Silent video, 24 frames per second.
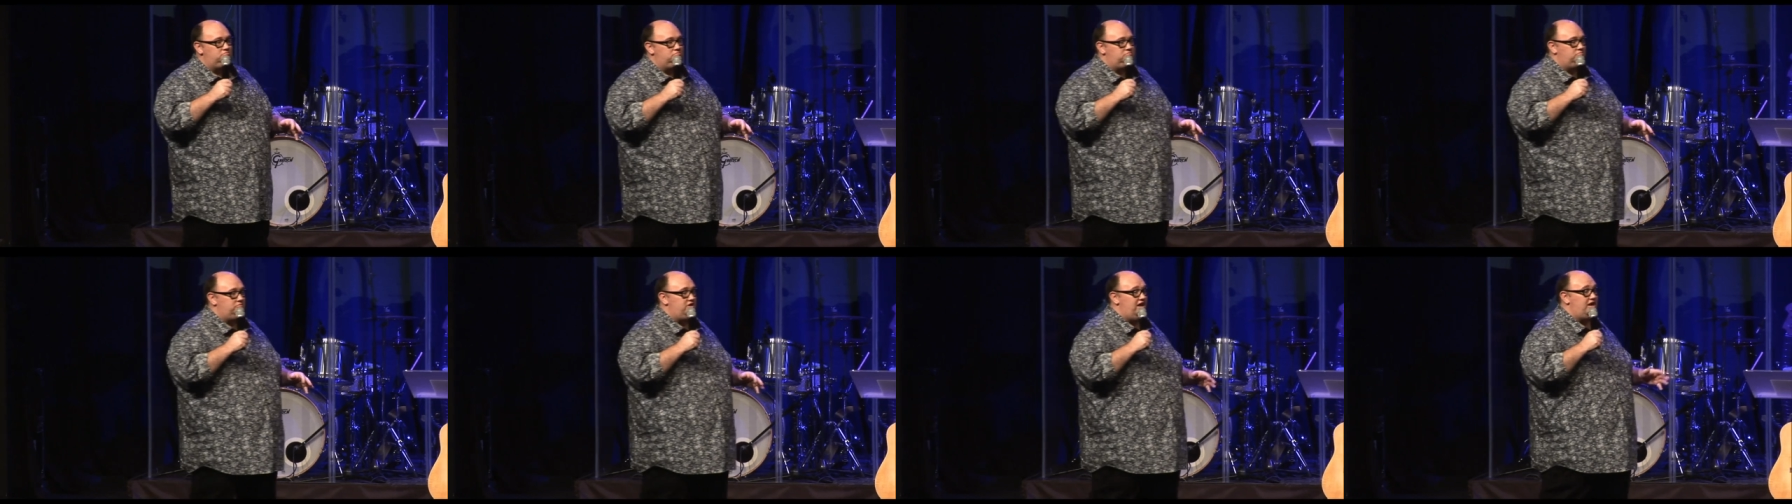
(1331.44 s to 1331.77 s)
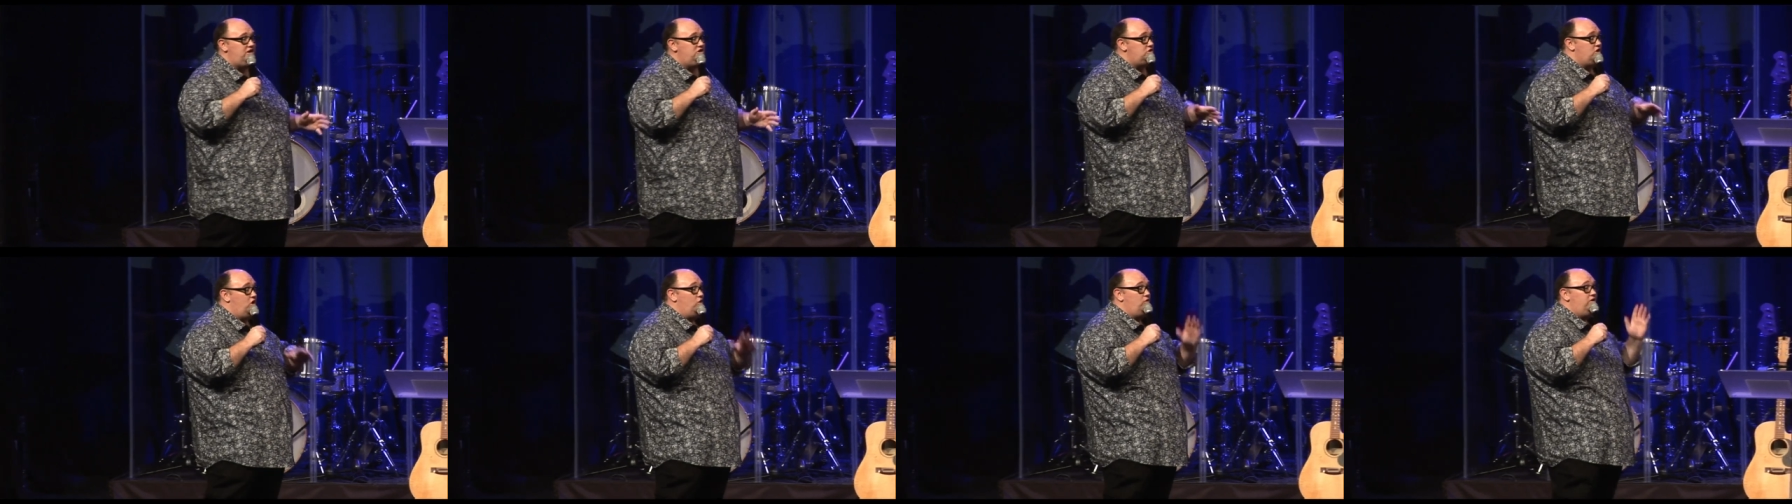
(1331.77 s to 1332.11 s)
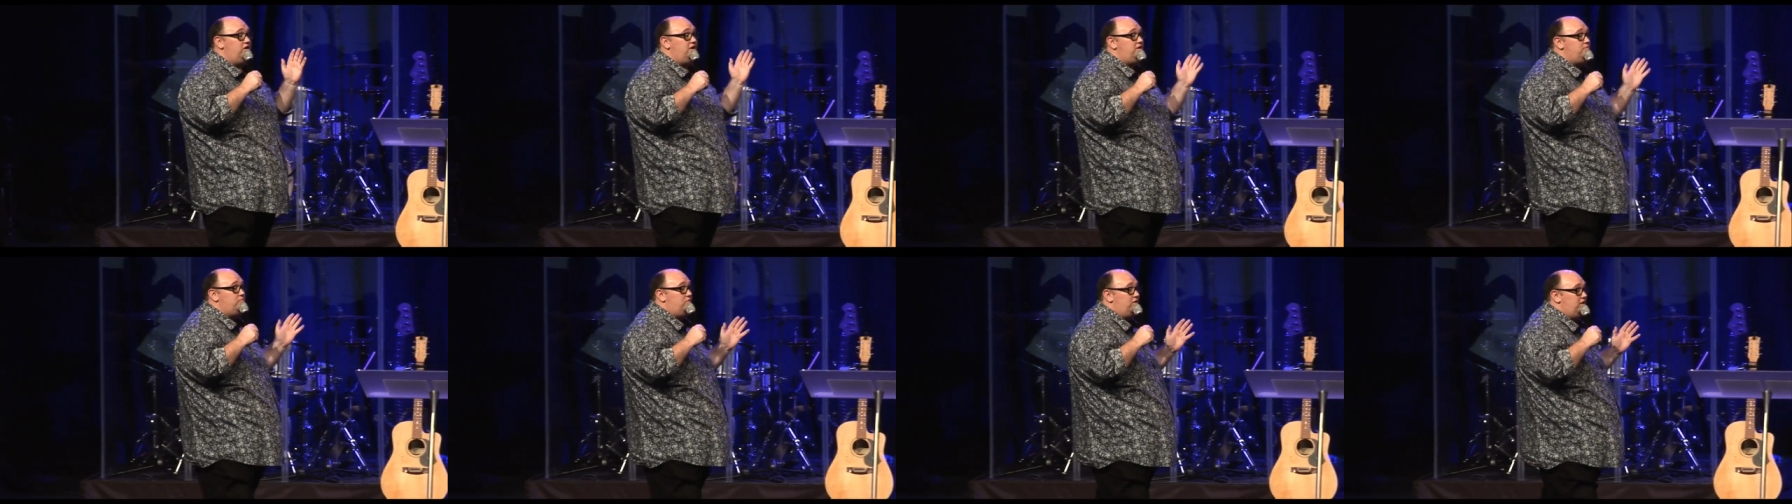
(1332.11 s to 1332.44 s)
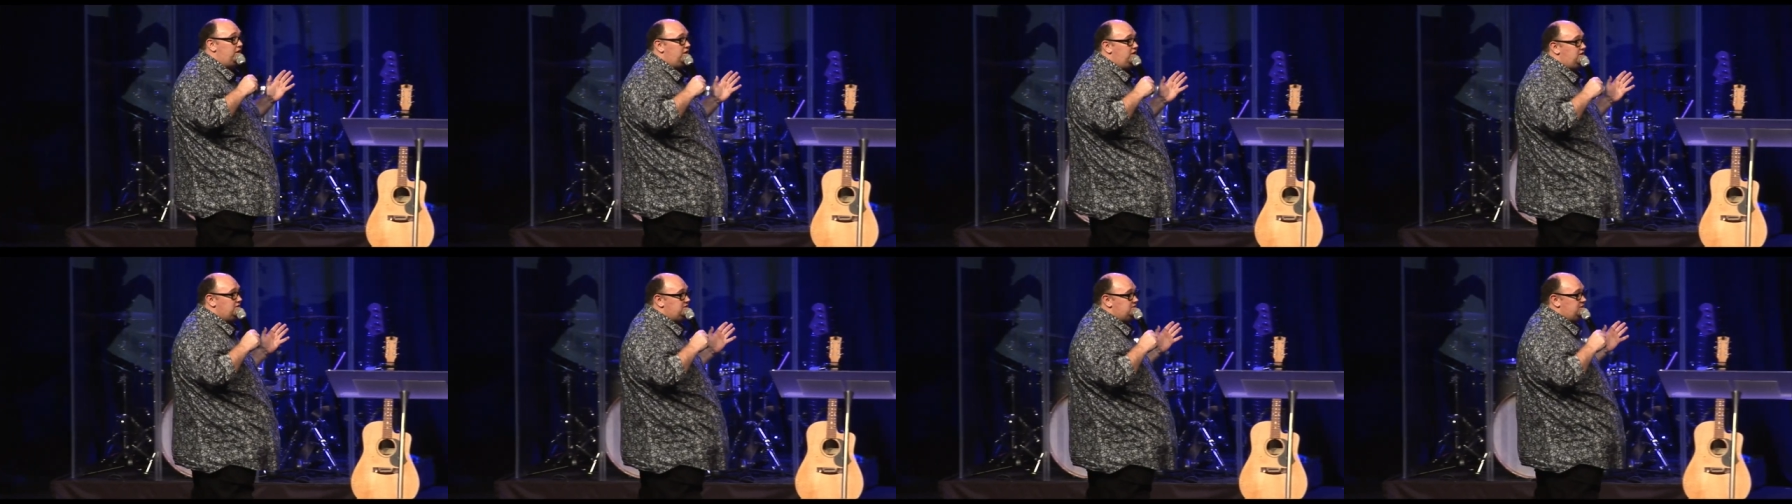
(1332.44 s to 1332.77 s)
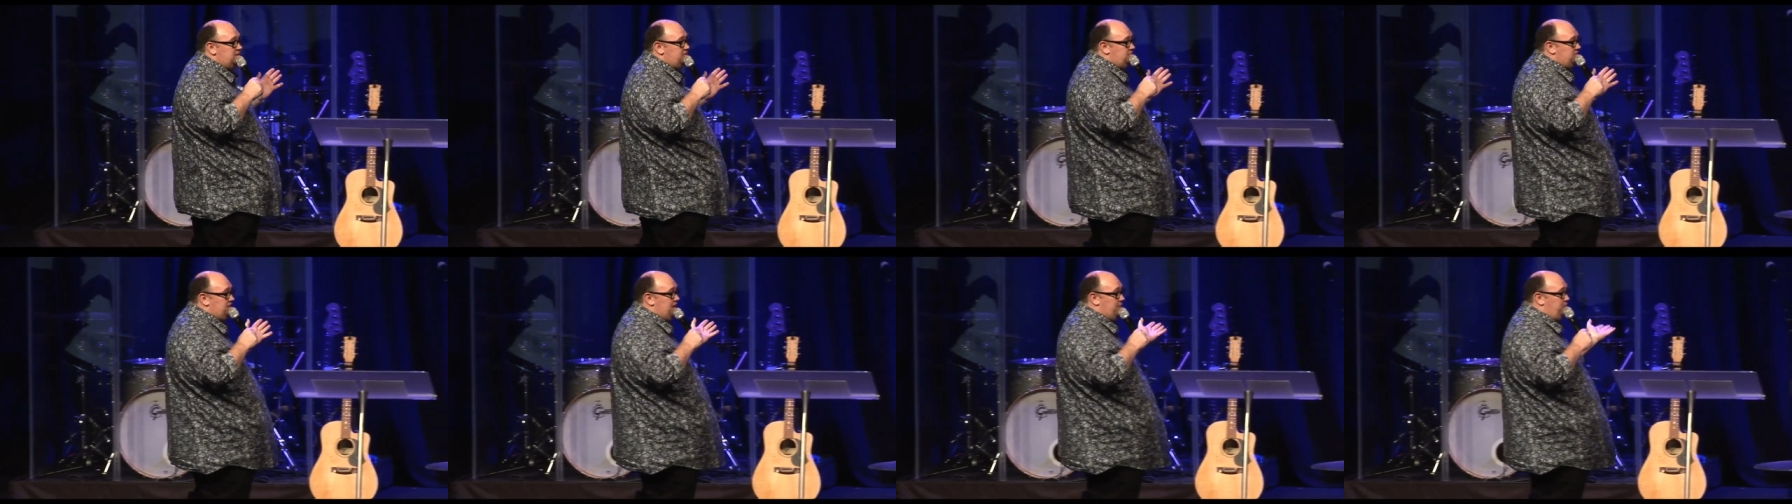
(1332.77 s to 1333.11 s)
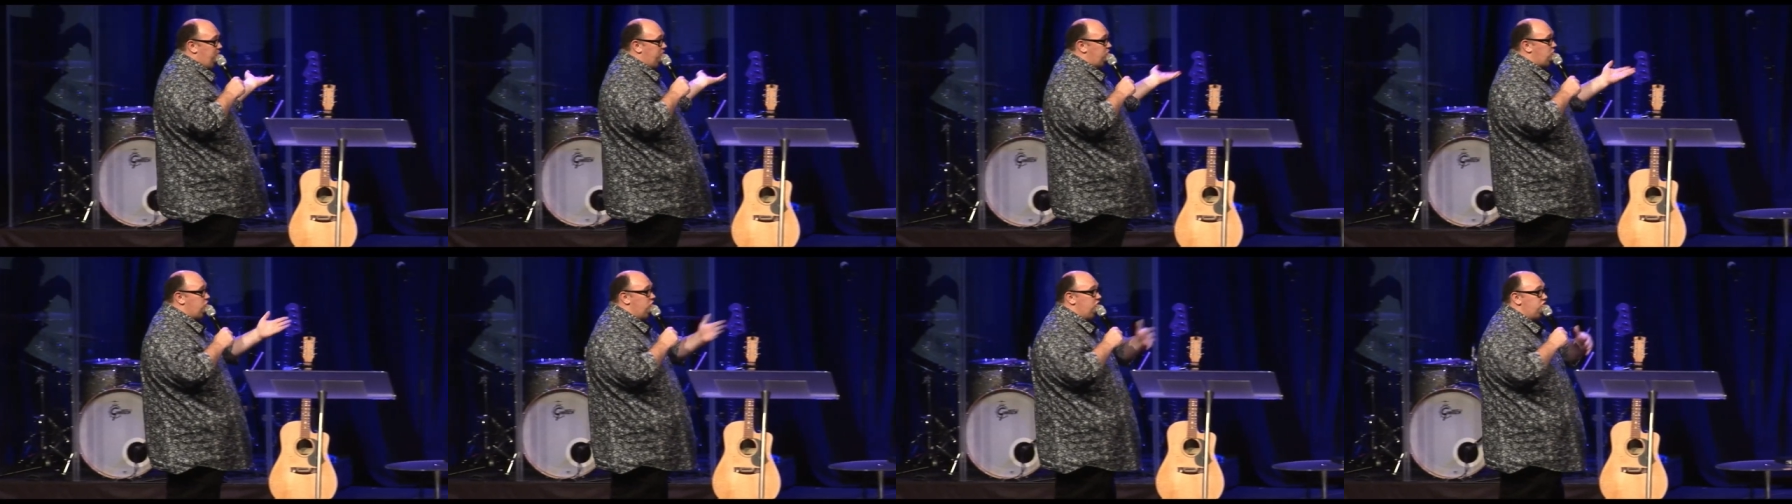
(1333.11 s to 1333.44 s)
hadn't told anybody. He said, A
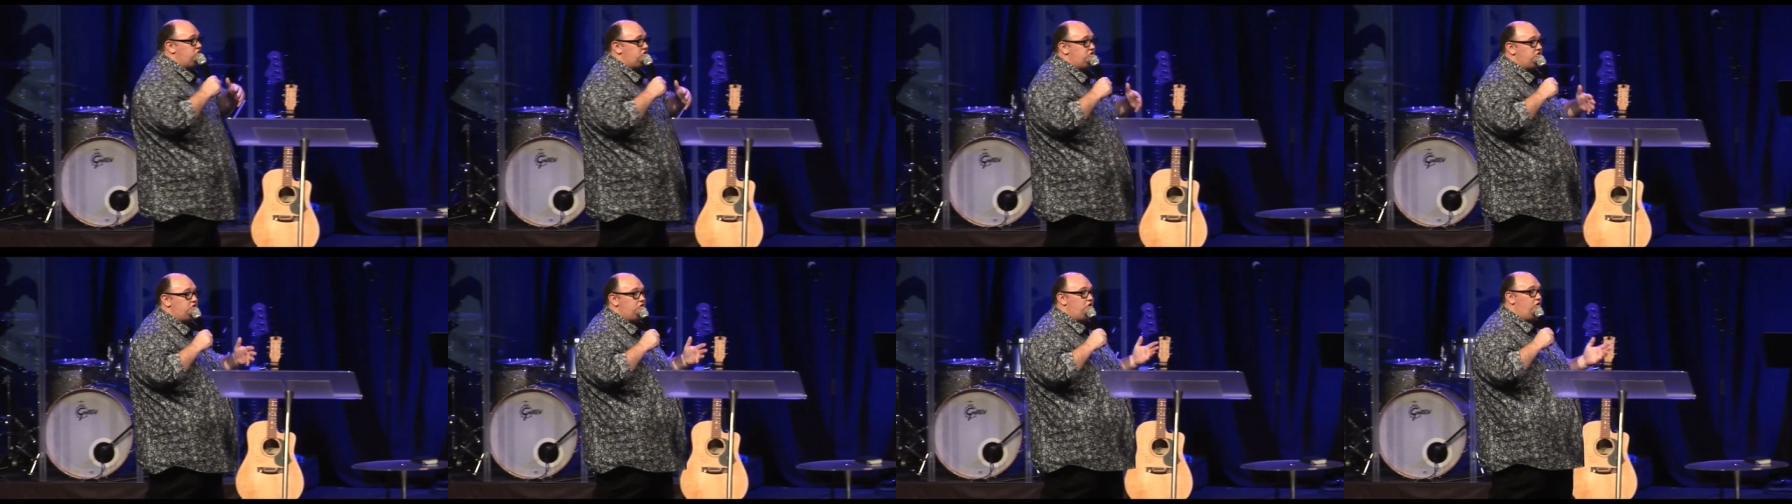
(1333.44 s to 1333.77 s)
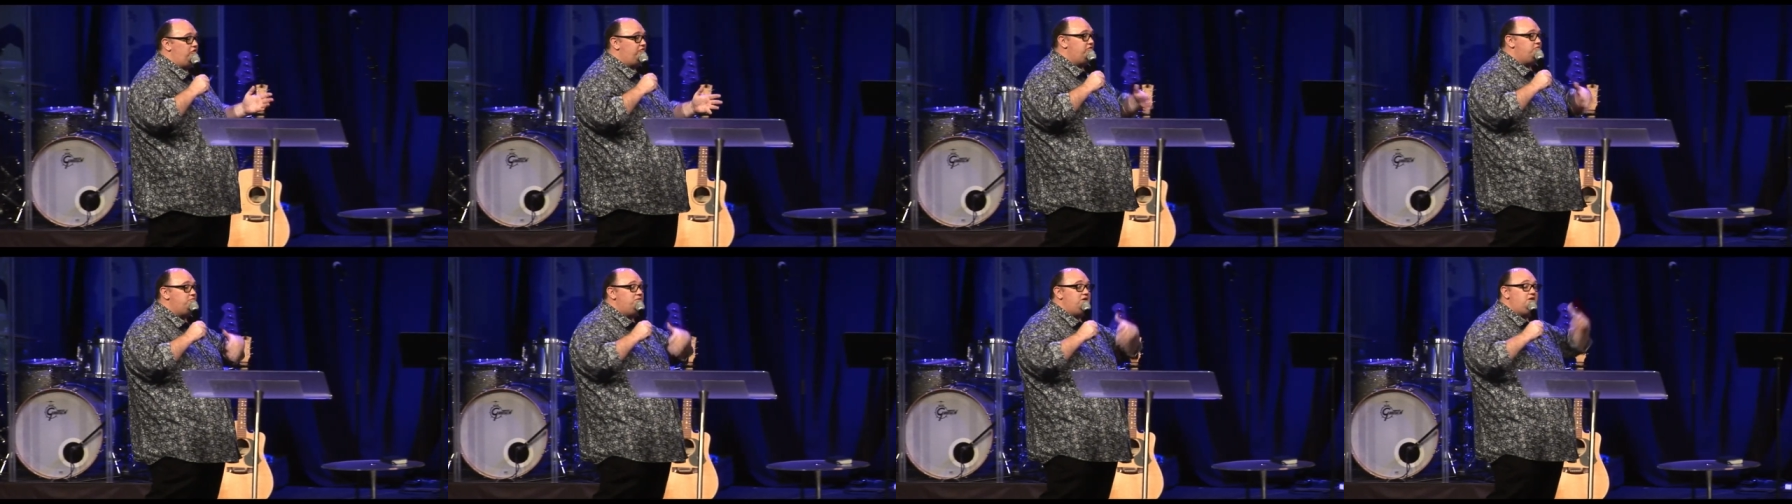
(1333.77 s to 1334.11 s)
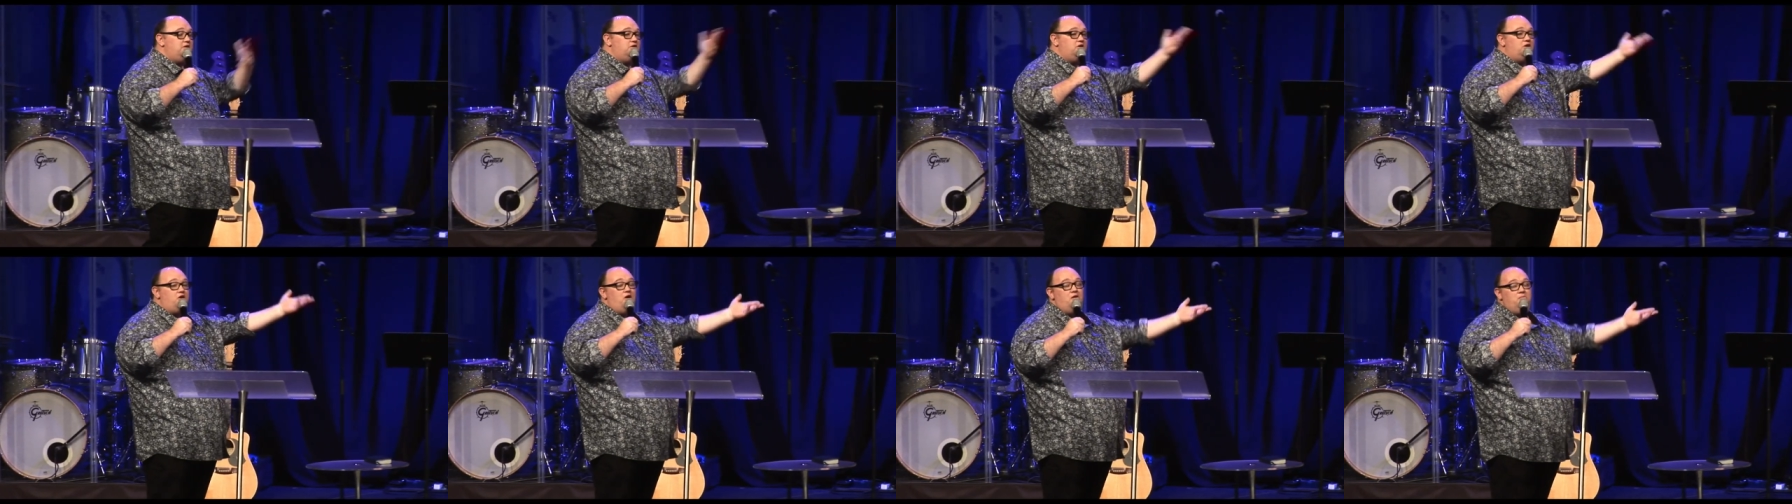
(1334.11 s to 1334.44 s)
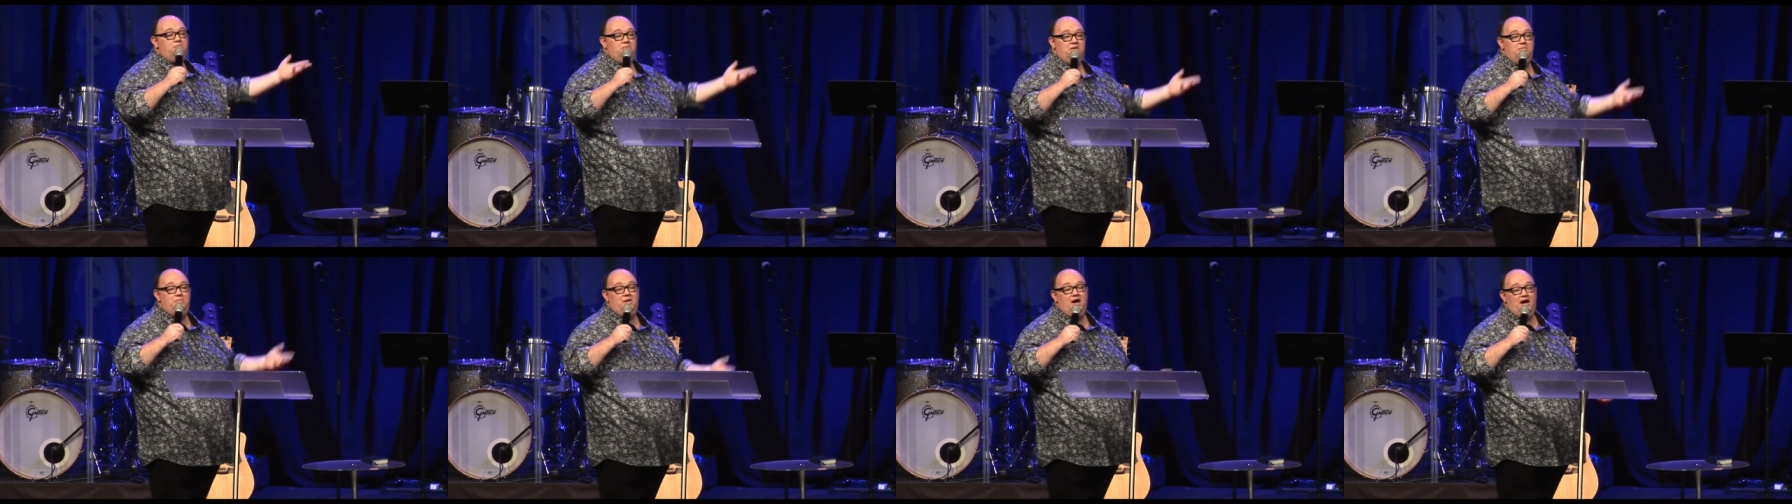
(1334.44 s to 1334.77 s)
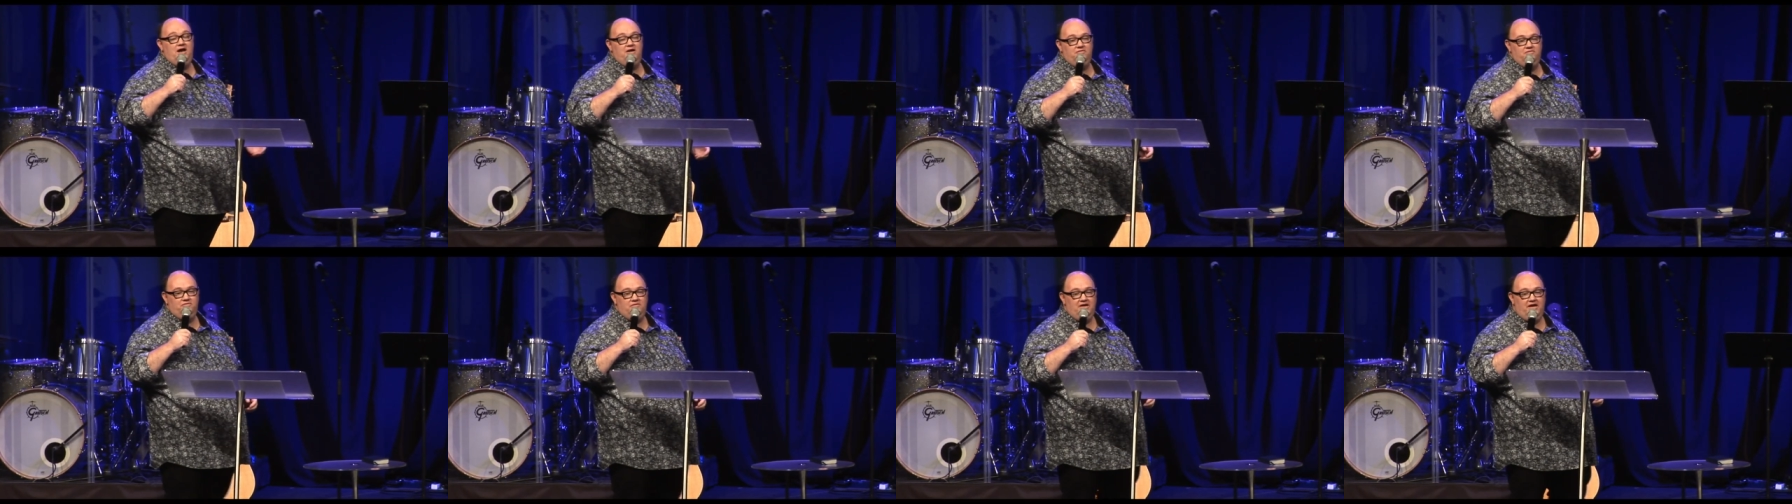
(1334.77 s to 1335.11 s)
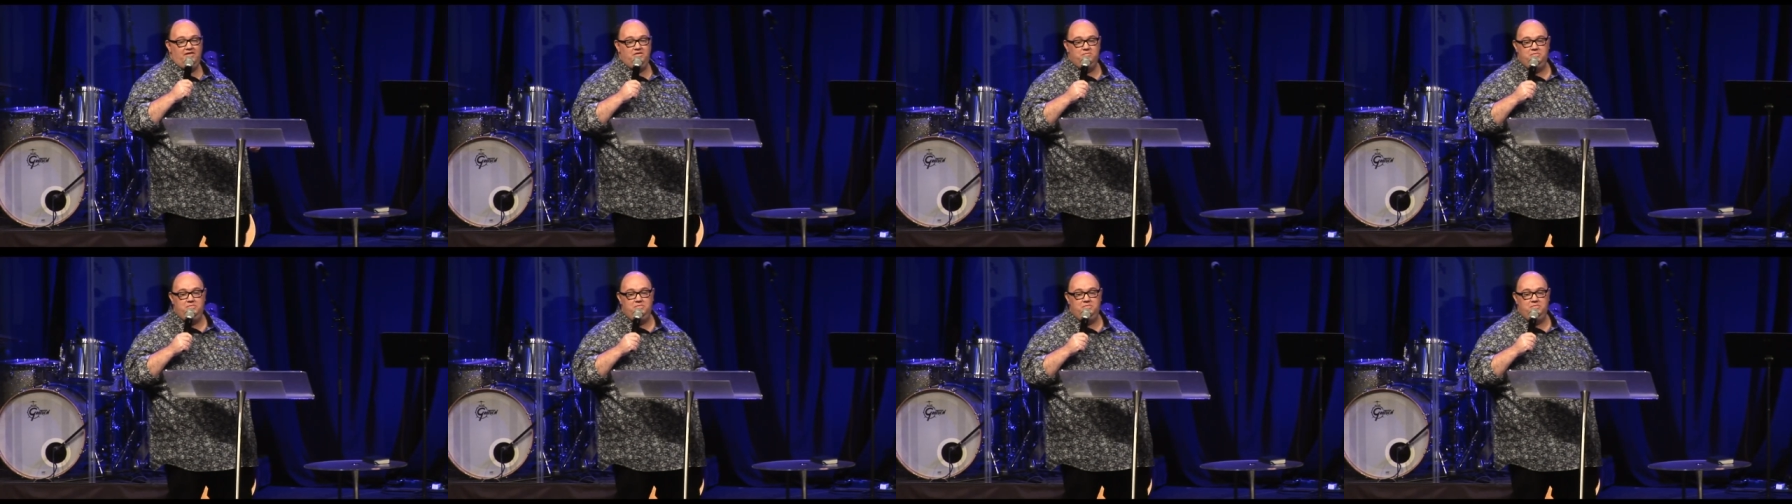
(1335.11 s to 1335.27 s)
couple of churches had offered me to go and be part of other